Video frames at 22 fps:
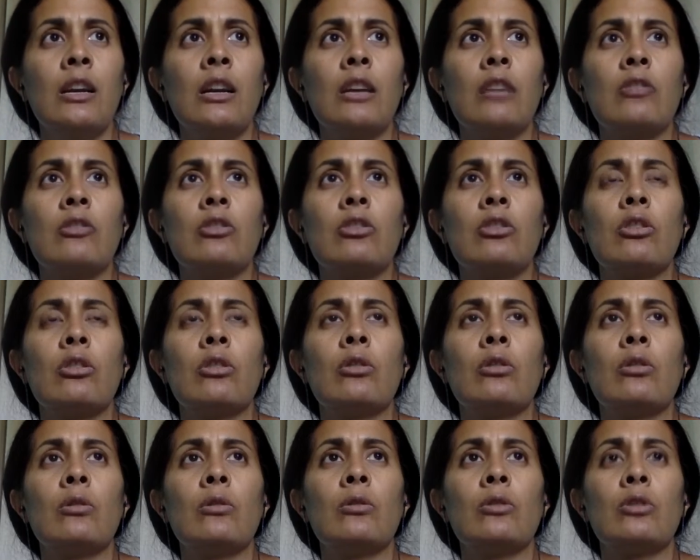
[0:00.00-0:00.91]
And
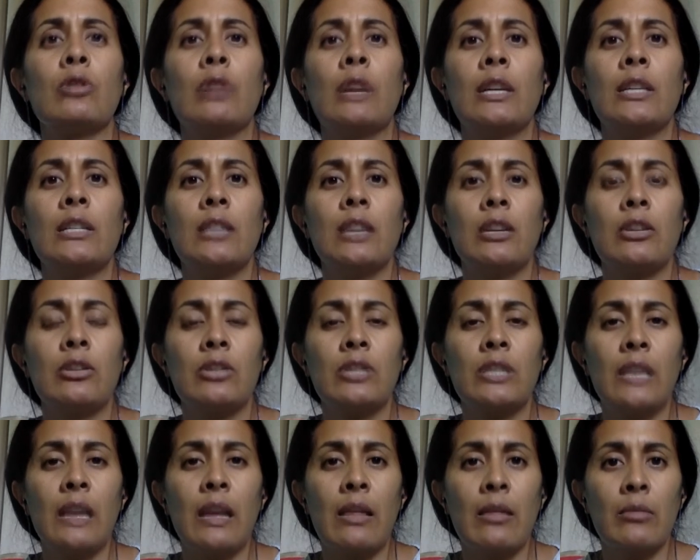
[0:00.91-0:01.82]
so trying to
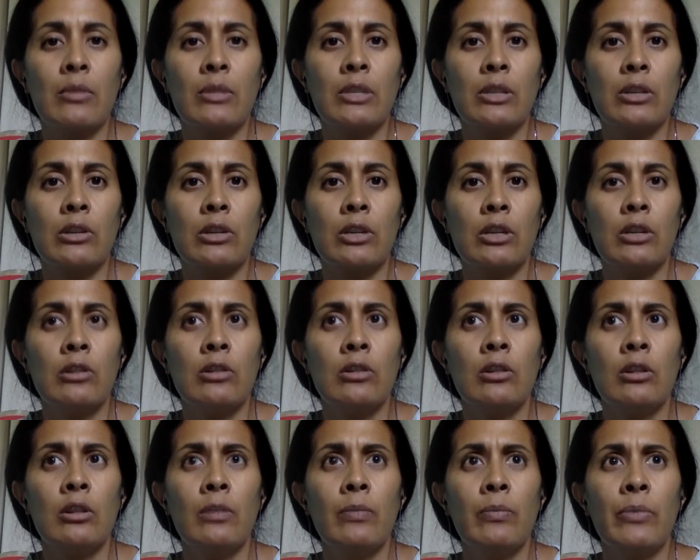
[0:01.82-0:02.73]
understand the
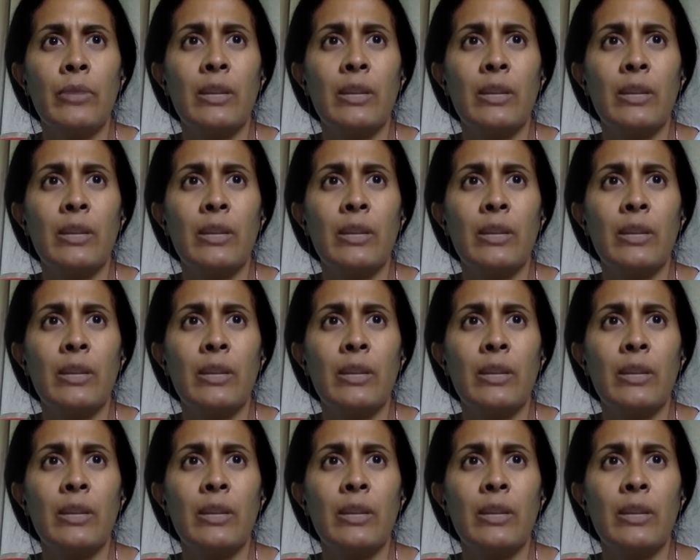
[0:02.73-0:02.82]
material